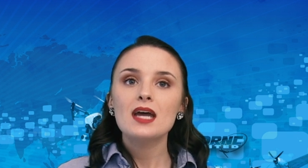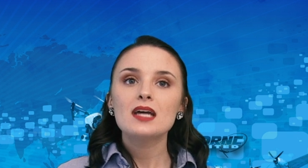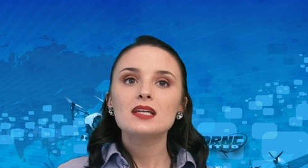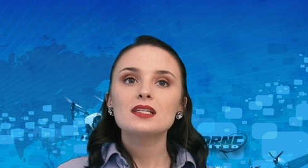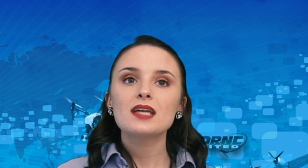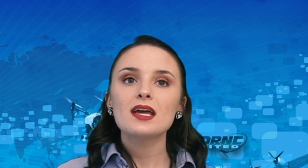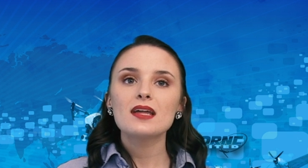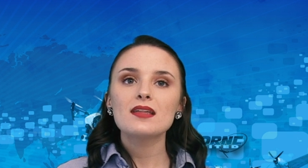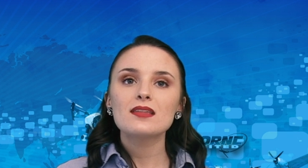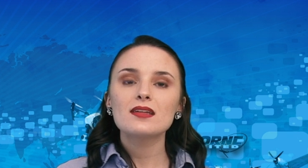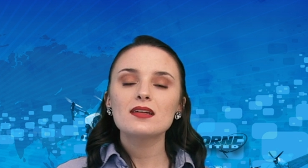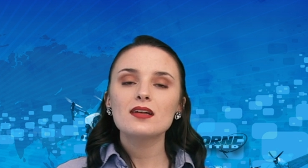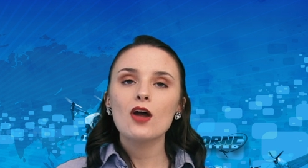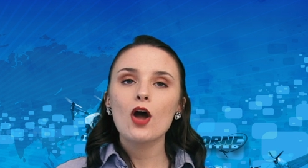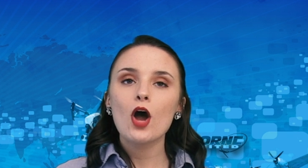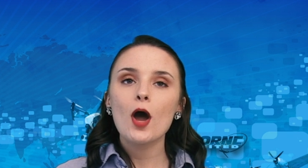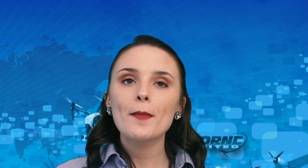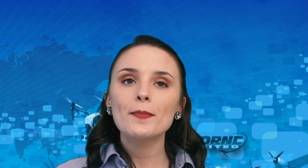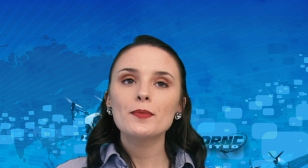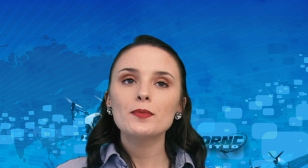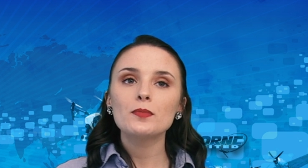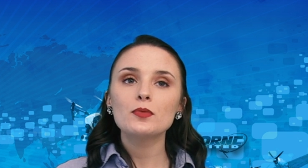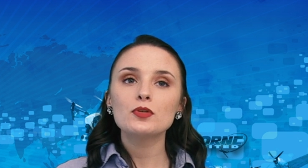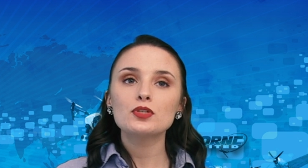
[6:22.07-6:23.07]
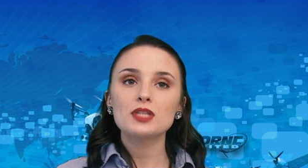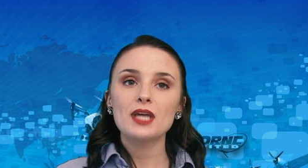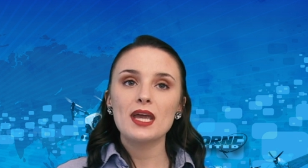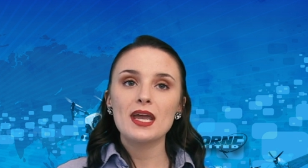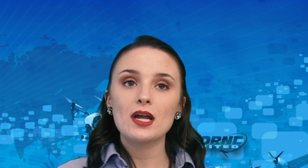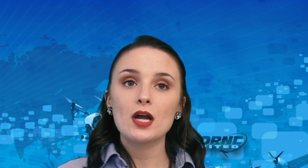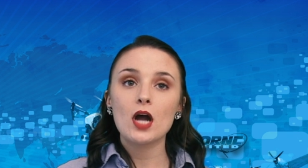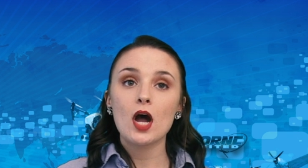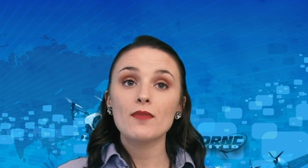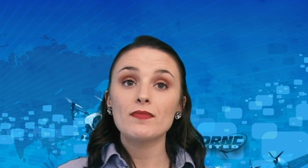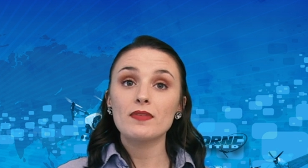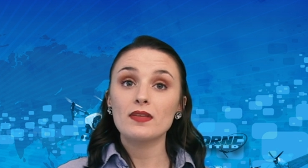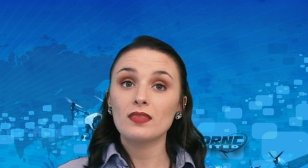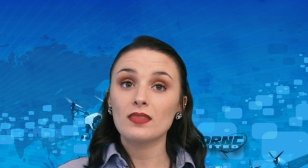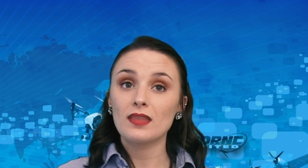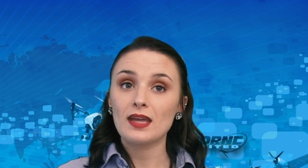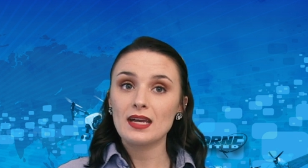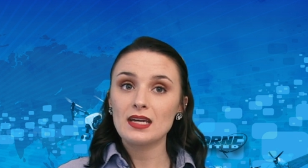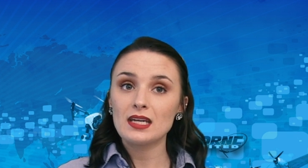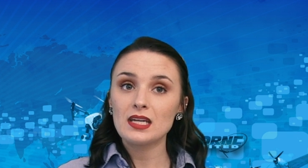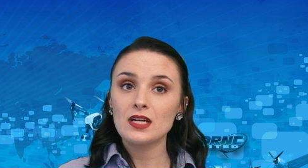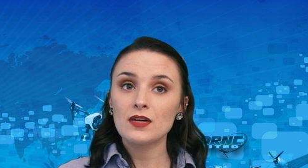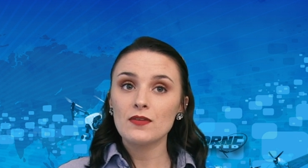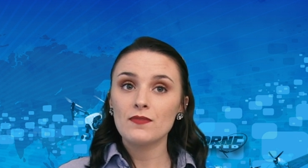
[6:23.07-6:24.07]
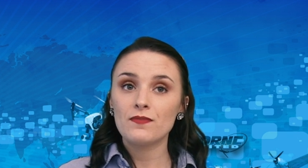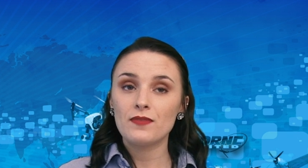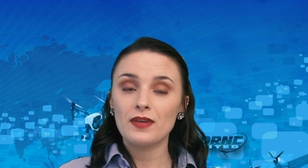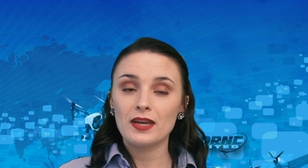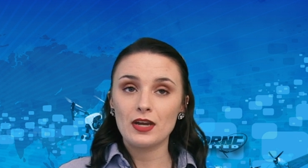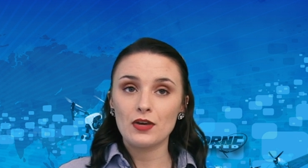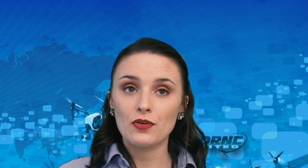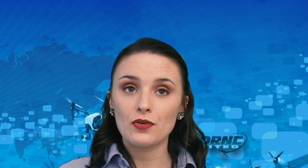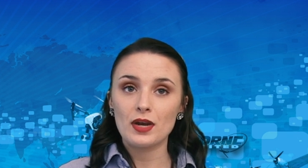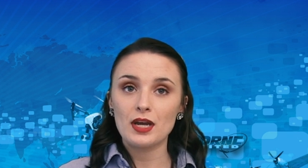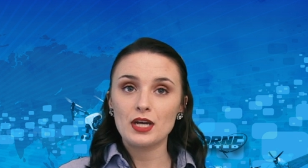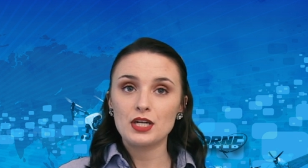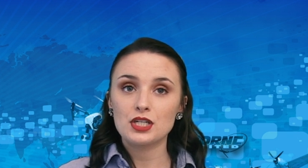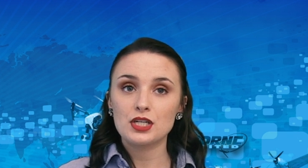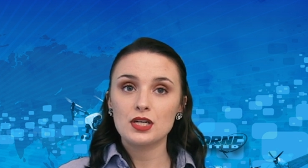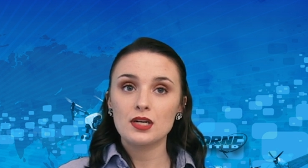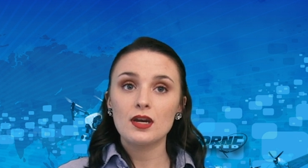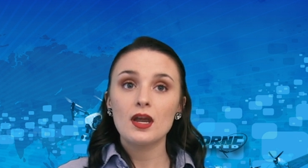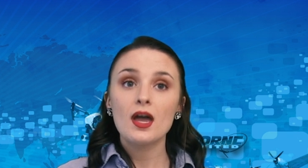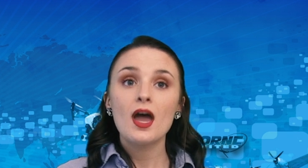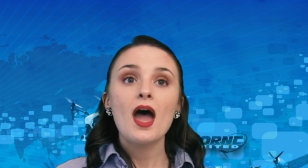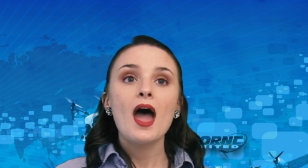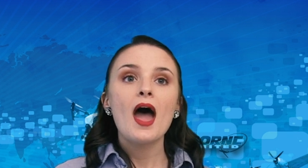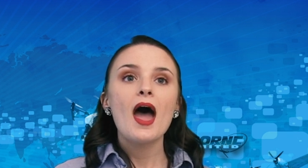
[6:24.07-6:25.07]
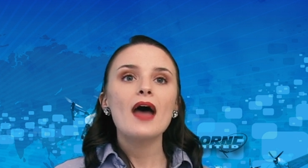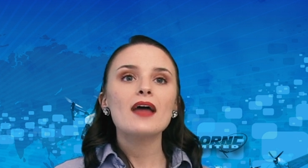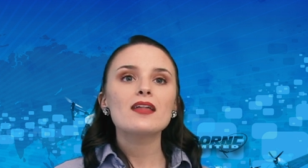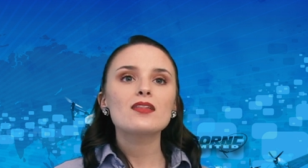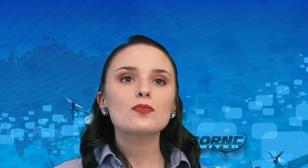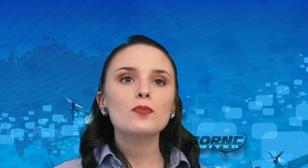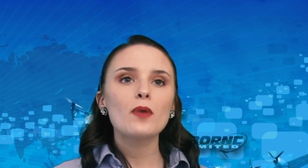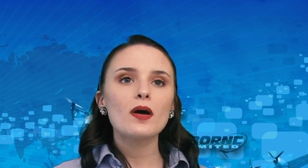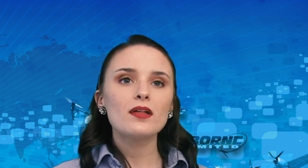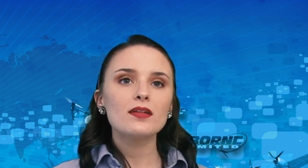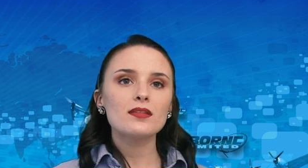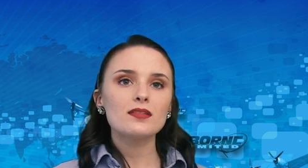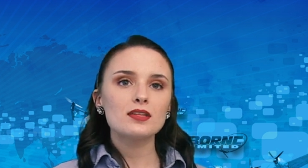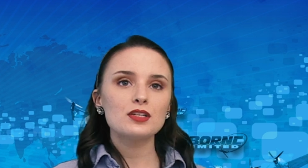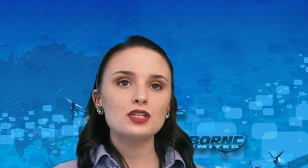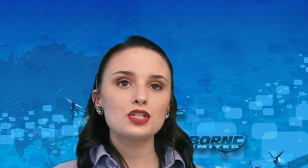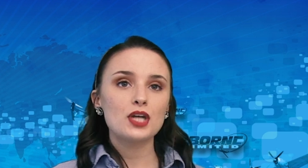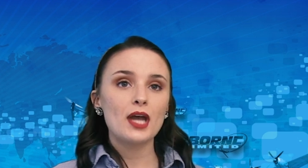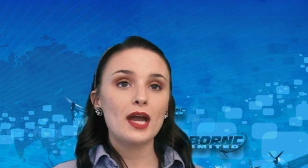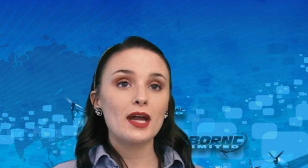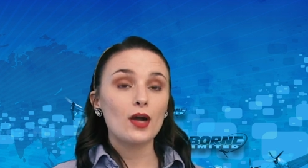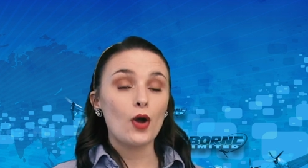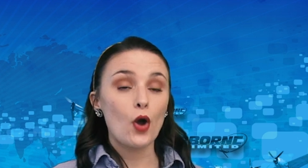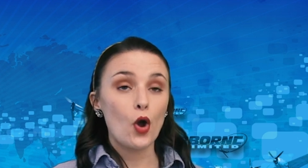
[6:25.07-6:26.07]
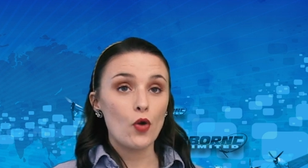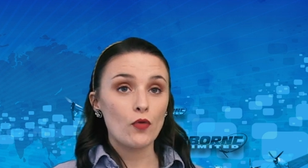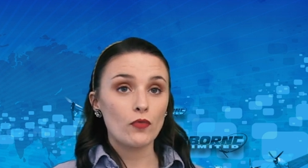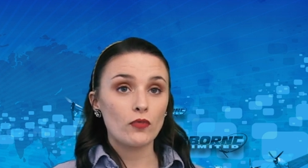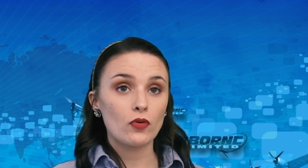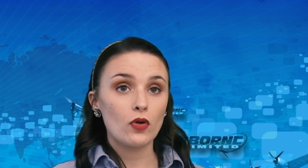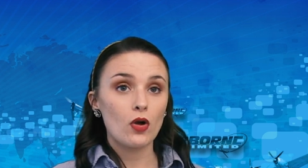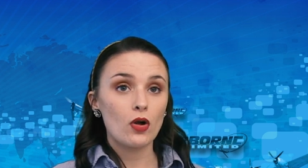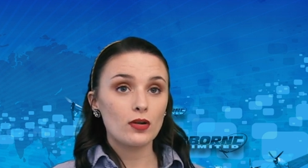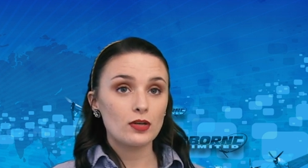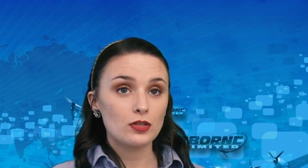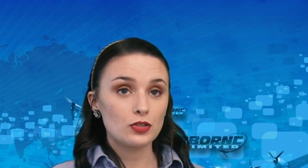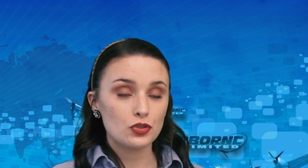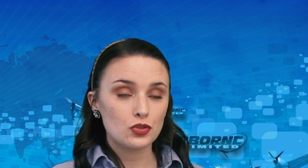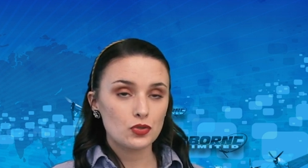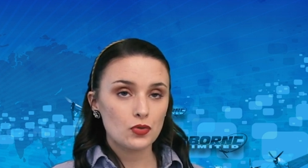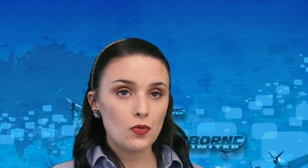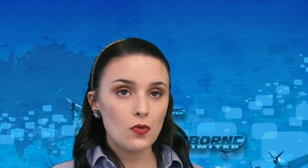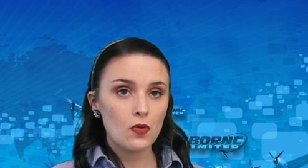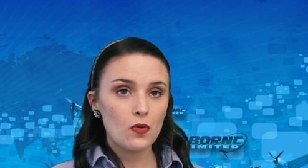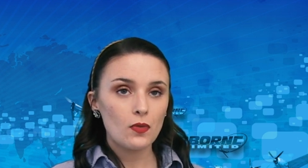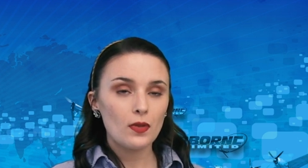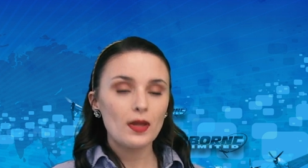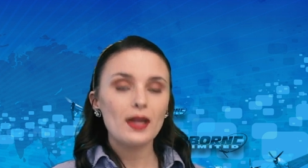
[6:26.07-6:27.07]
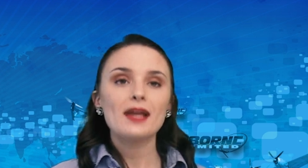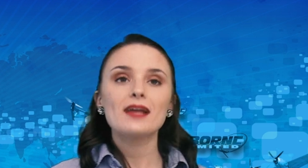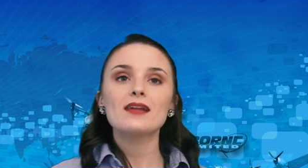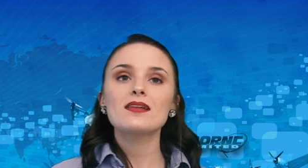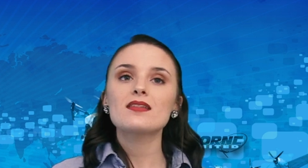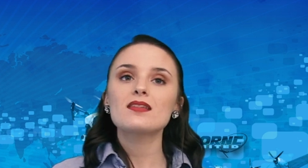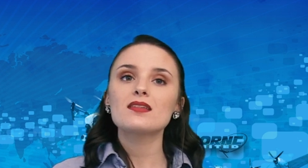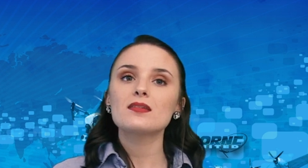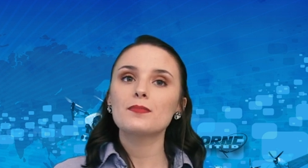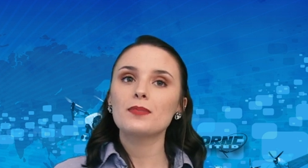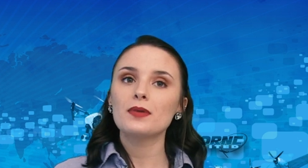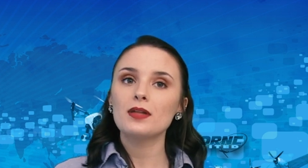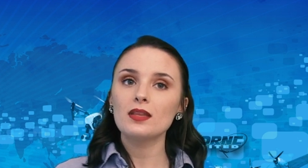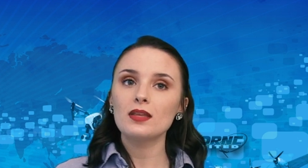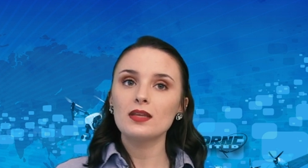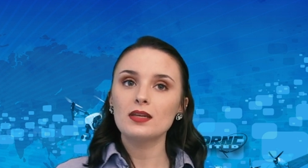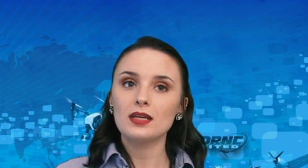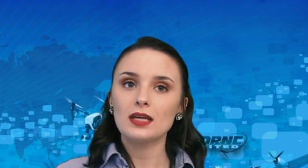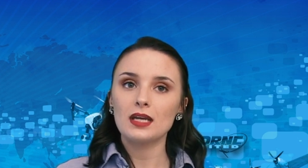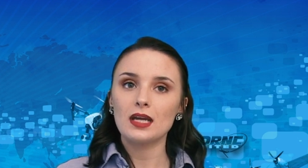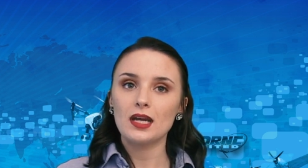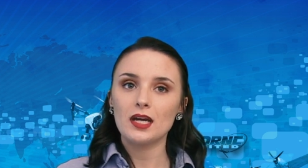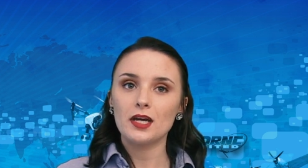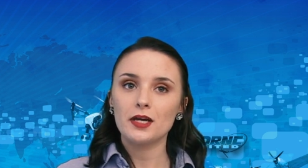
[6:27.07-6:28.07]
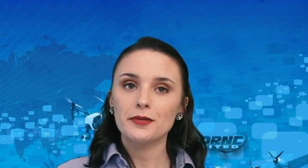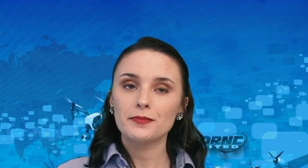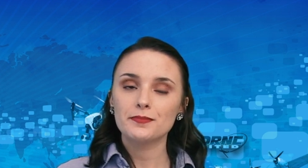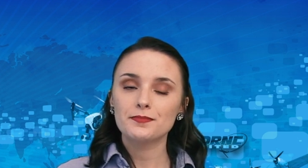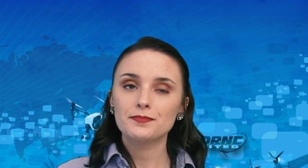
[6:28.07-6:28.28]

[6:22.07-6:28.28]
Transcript: testing optimal takeoff and landing configuration, as well as to check overall control and stability.